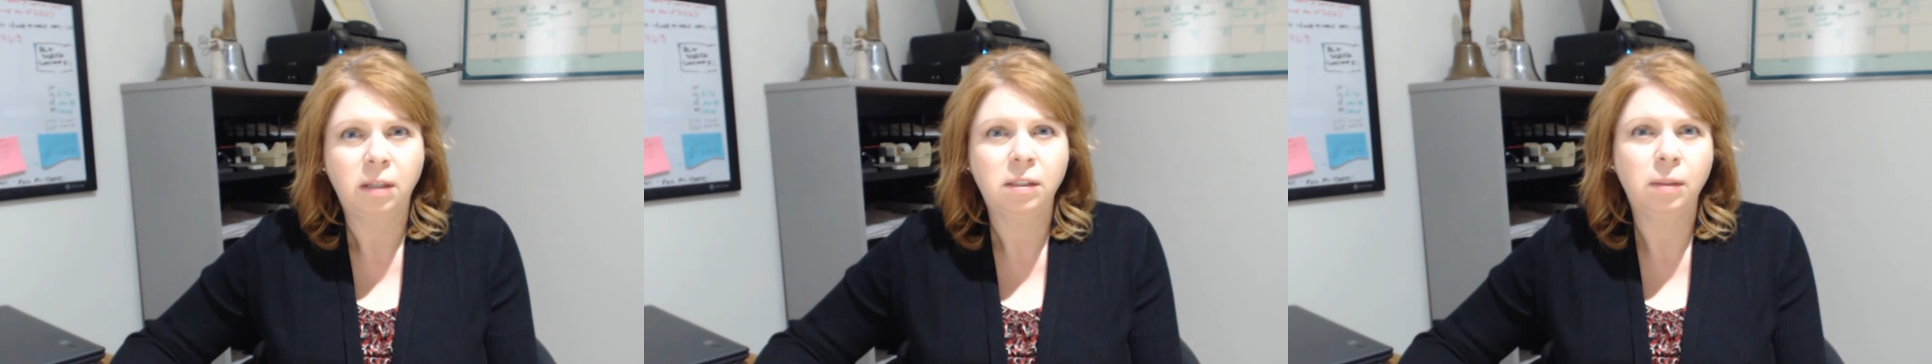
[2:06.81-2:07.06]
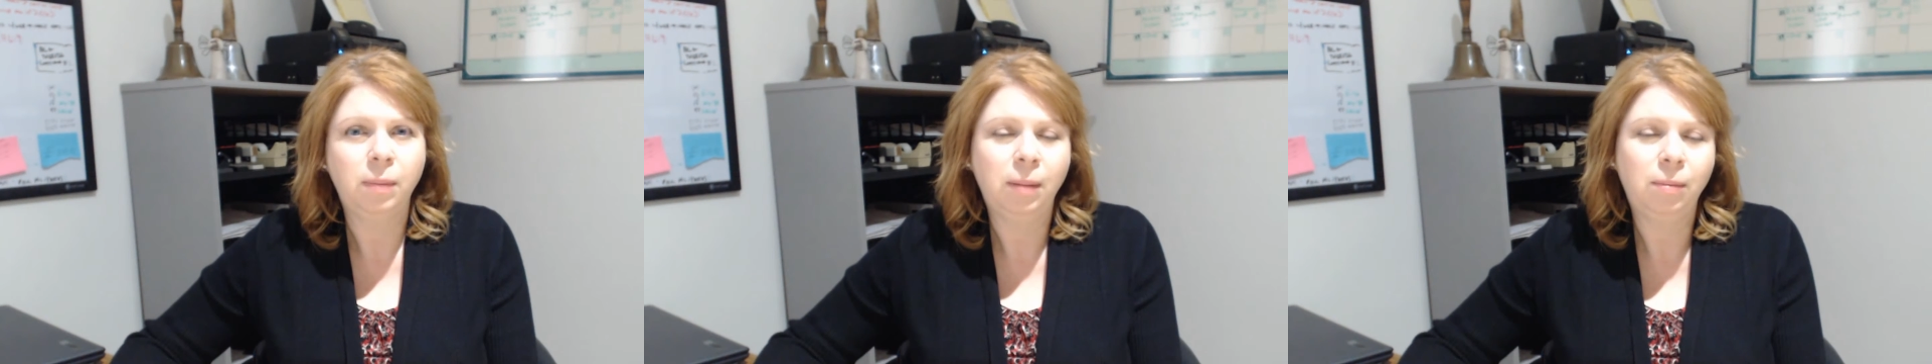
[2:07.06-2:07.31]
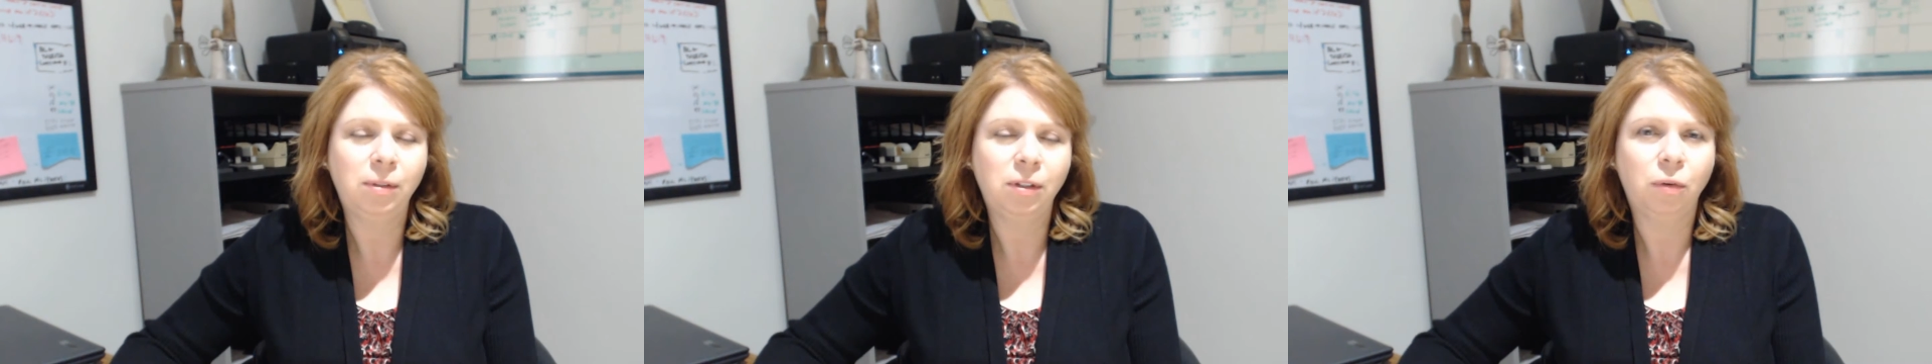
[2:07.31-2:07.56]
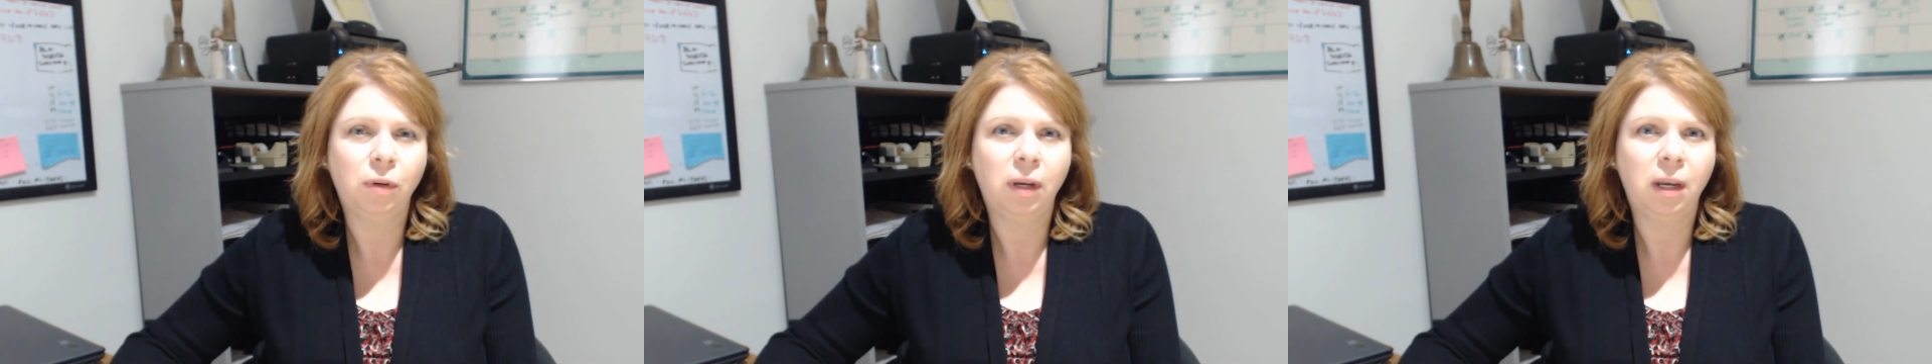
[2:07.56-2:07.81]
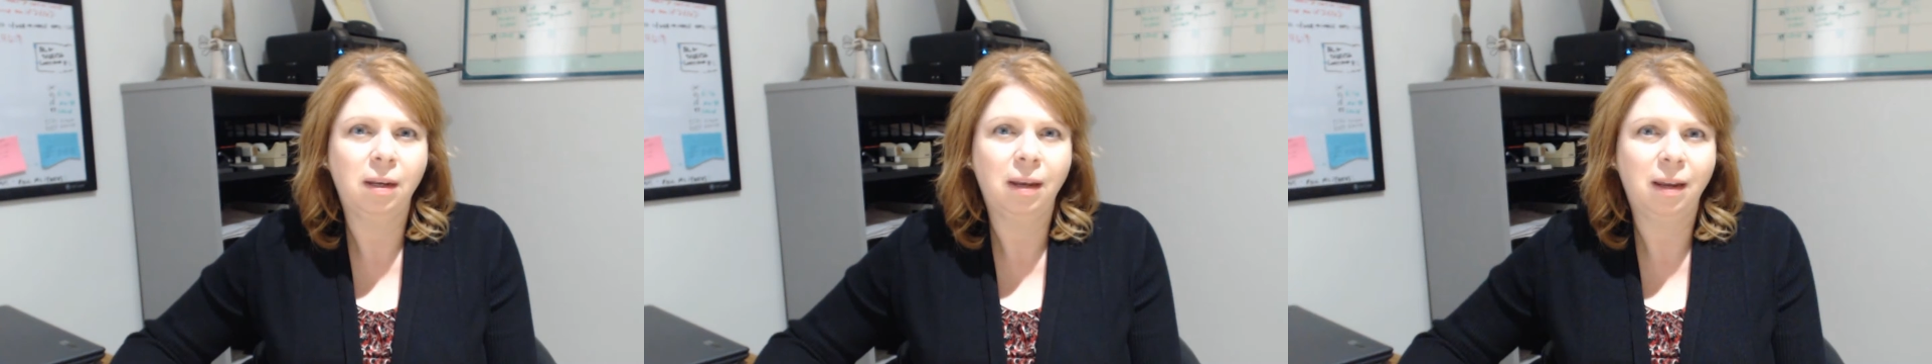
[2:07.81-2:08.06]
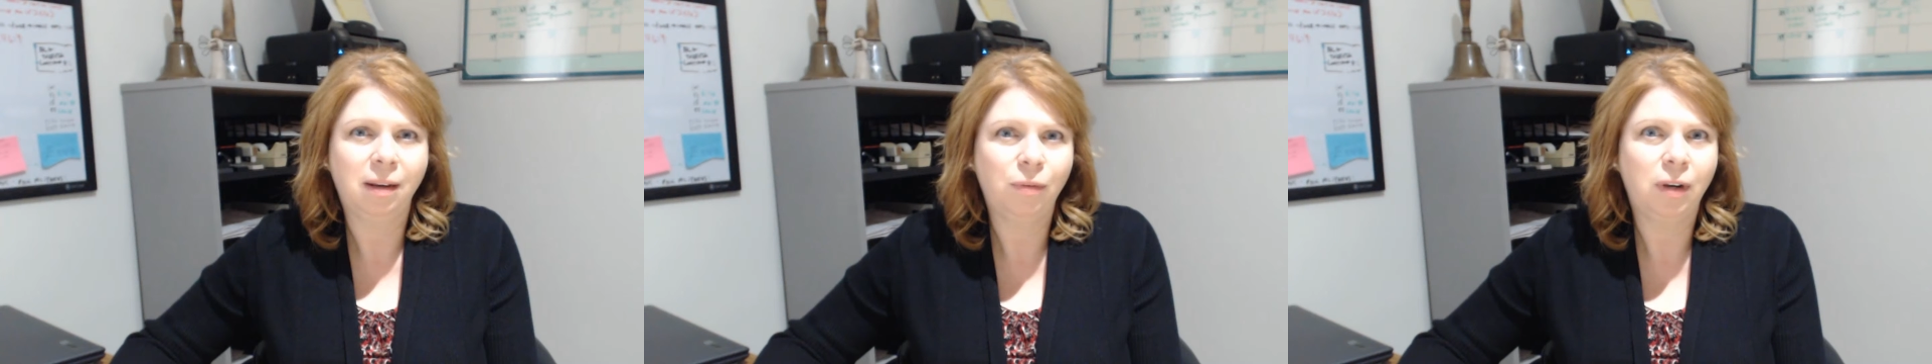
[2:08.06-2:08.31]
to be able to create
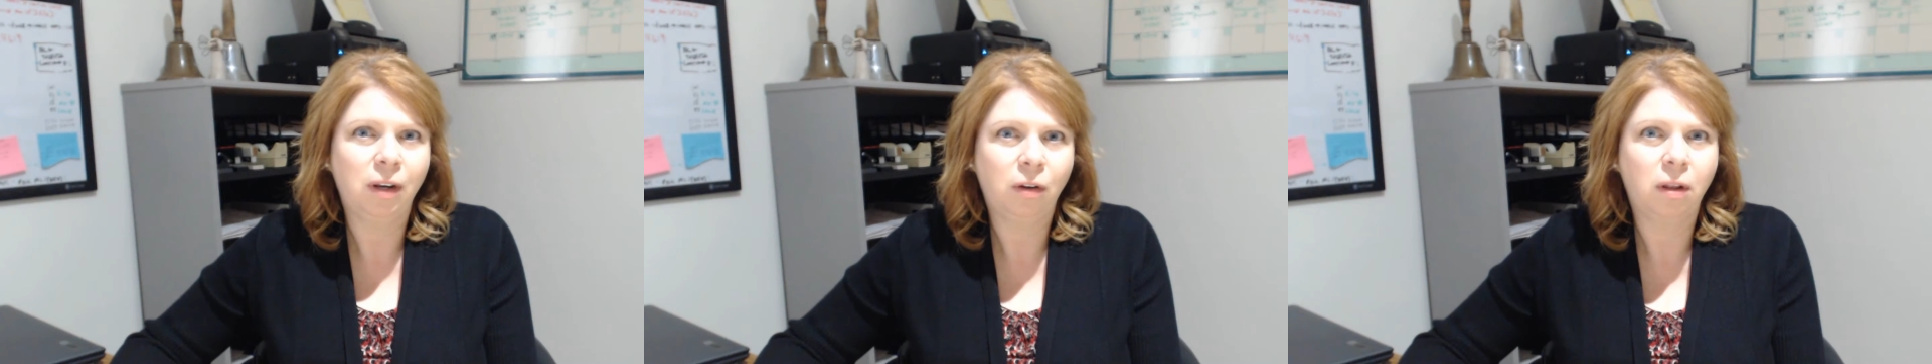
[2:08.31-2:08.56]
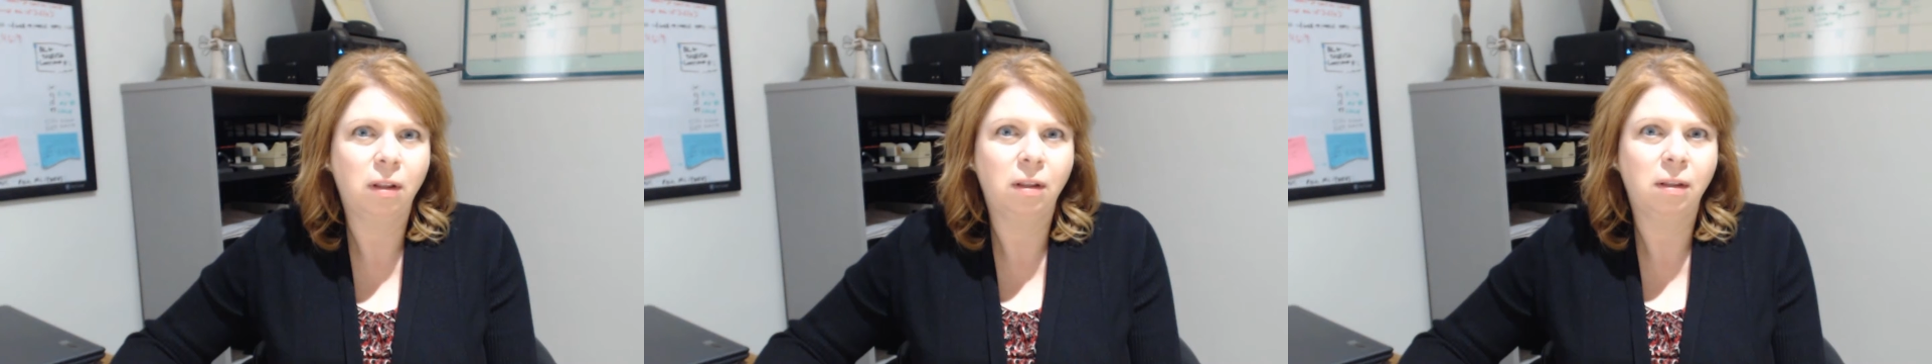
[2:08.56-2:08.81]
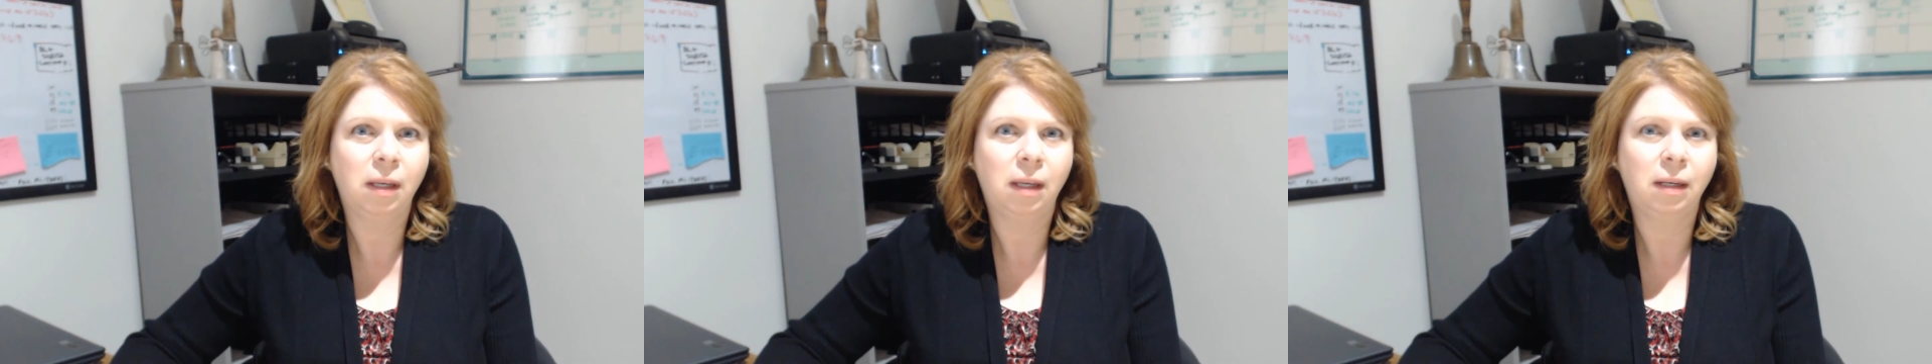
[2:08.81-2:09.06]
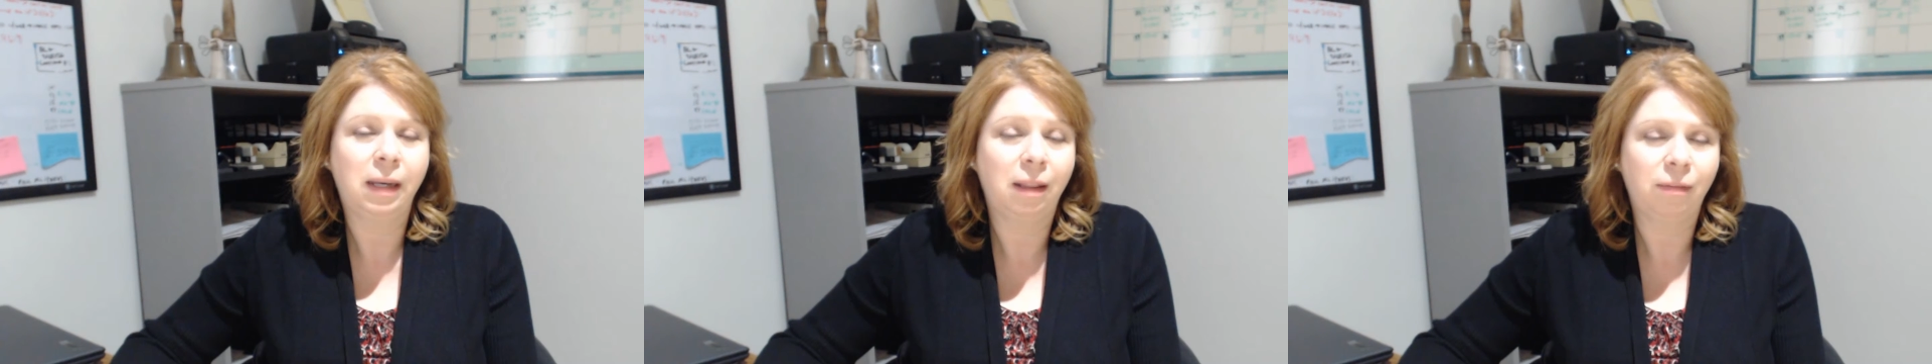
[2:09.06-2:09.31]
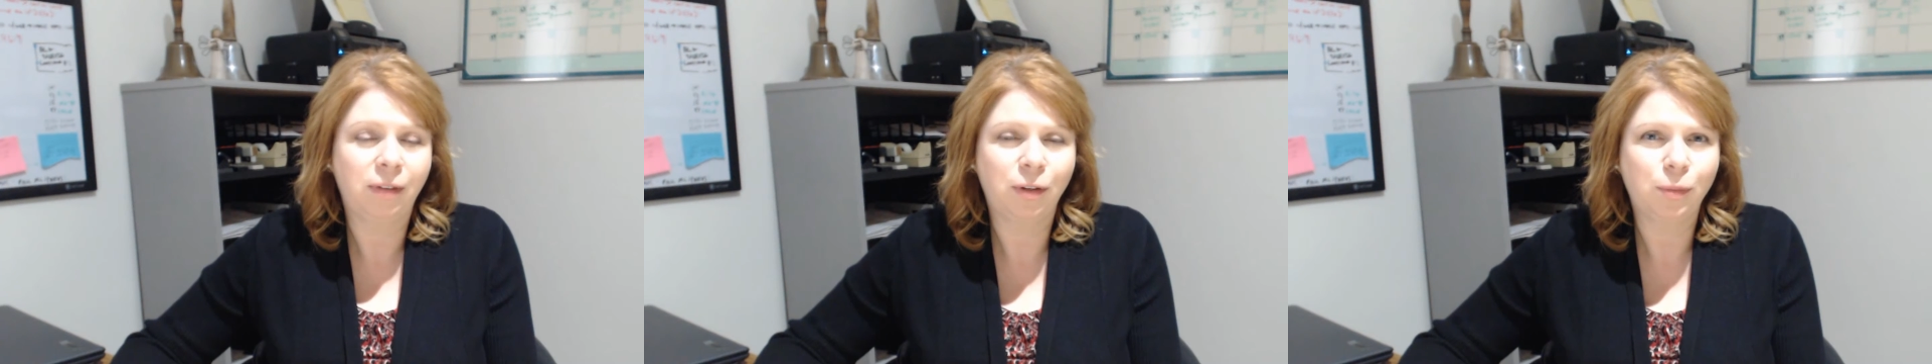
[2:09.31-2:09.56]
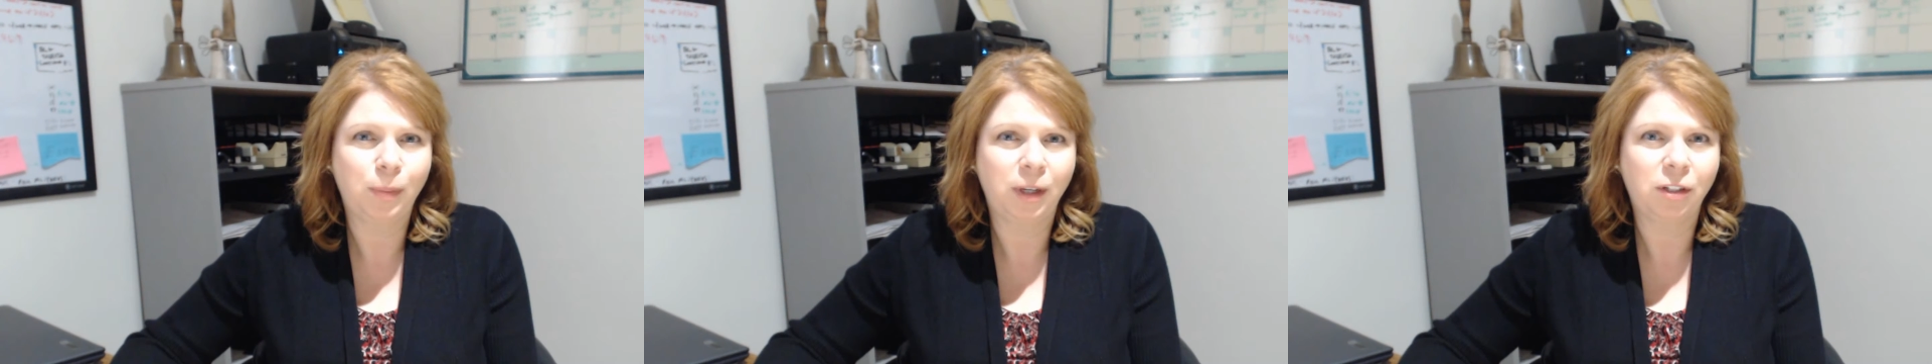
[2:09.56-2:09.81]
kind of what I call an elevator
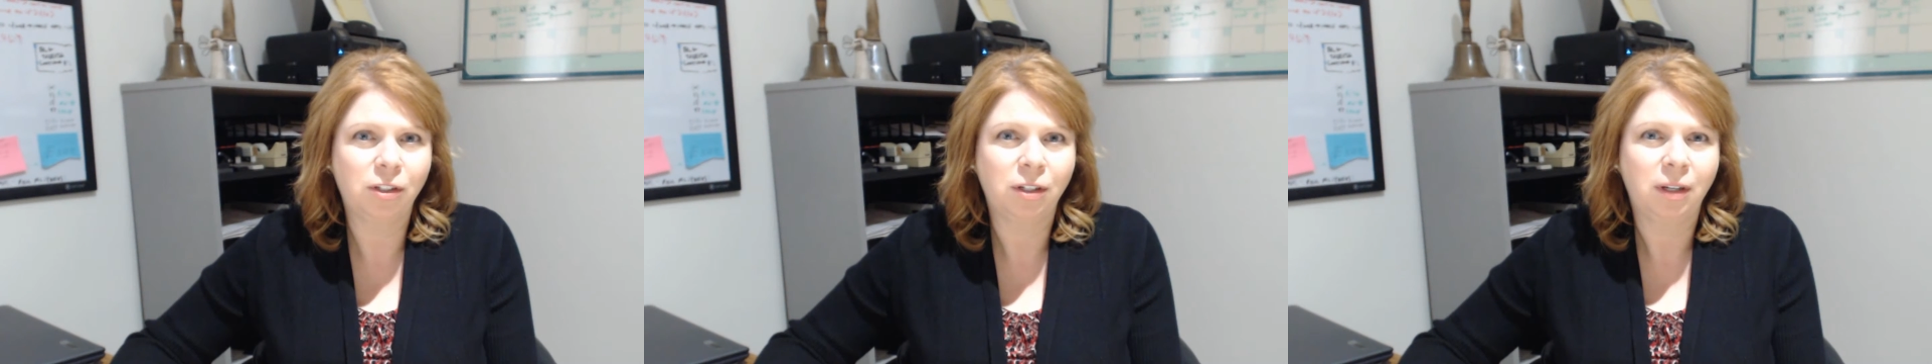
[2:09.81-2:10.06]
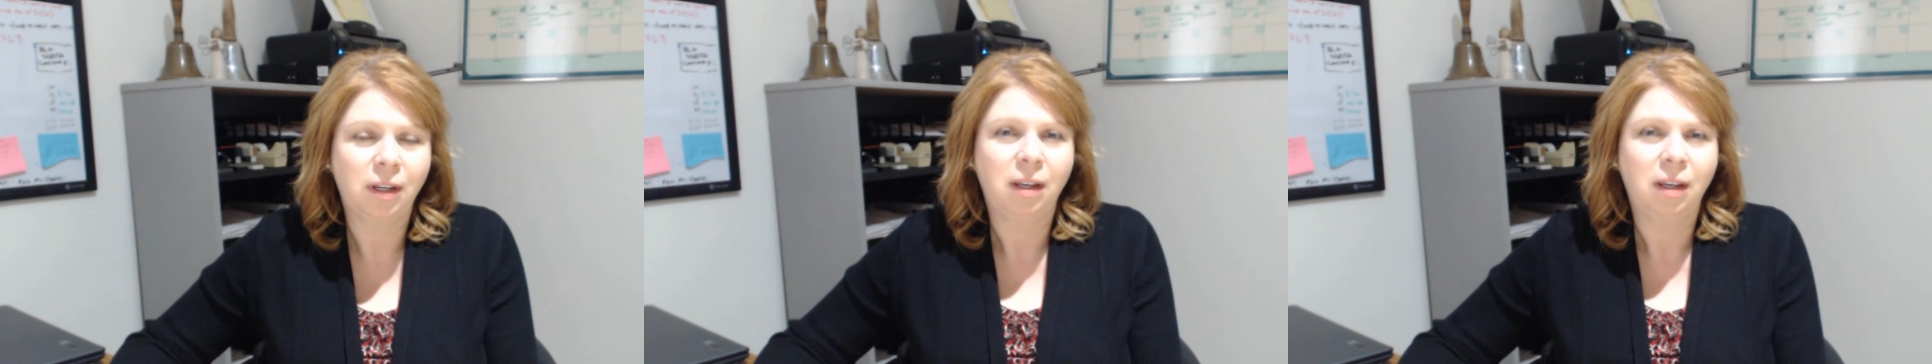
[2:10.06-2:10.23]
speech.